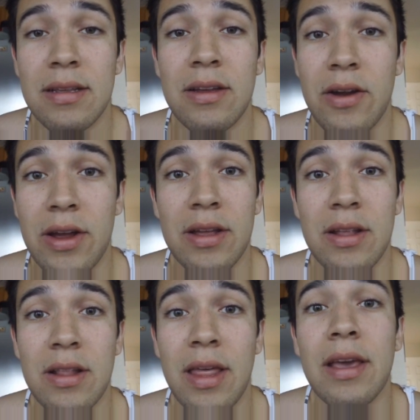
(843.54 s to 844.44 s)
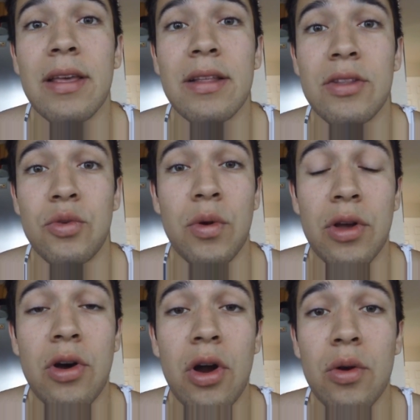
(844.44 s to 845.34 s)
Alright? Like, you
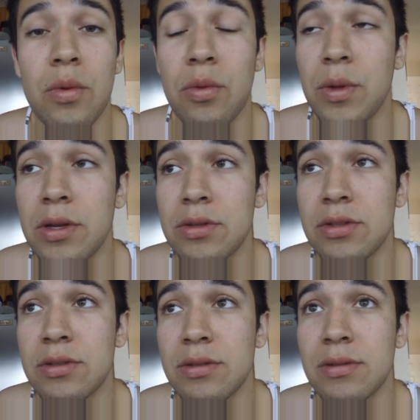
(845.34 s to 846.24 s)
want a car with wheels?